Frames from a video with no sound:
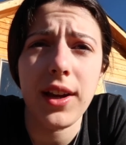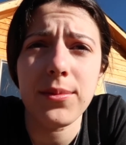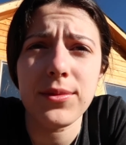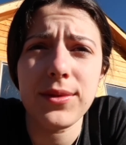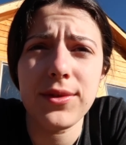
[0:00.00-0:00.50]

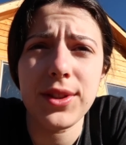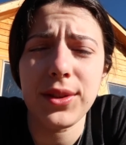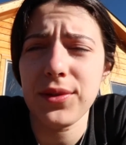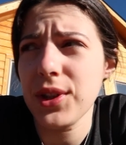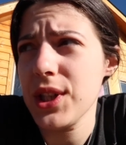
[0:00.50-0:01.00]
I'm
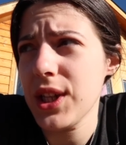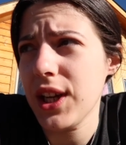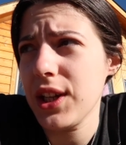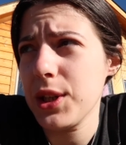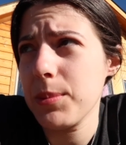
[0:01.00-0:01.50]
still very
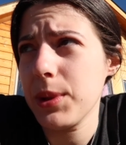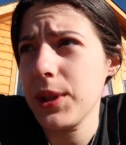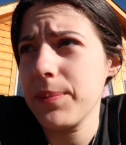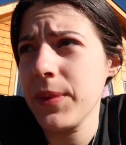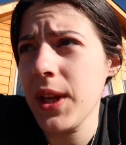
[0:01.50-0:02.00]
tired, but
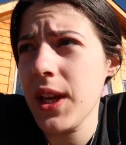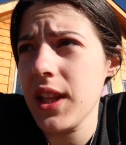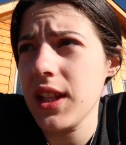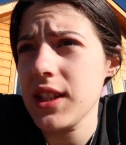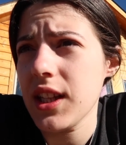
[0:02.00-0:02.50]

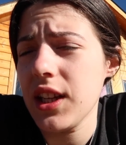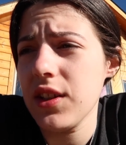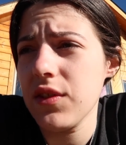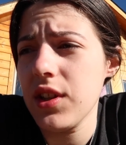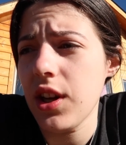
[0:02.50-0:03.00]
that's kind of the